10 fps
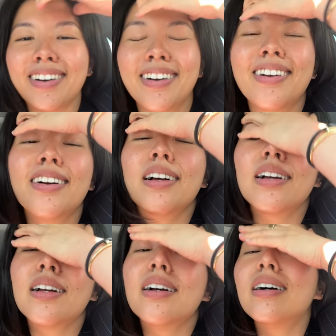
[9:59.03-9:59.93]

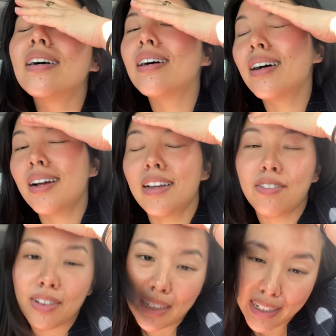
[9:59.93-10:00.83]
I
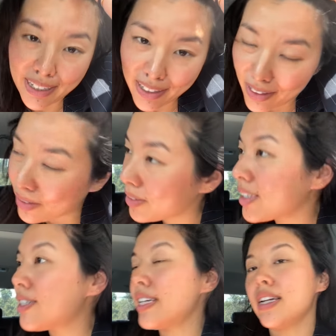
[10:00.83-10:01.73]
feel like all
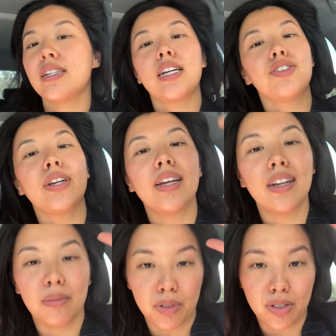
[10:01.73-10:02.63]
the teas I drank,
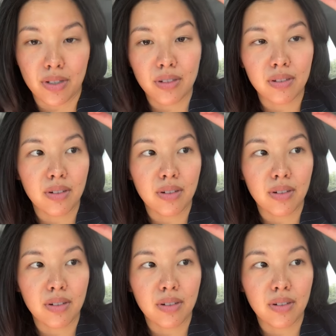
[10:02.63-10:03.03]
I'm just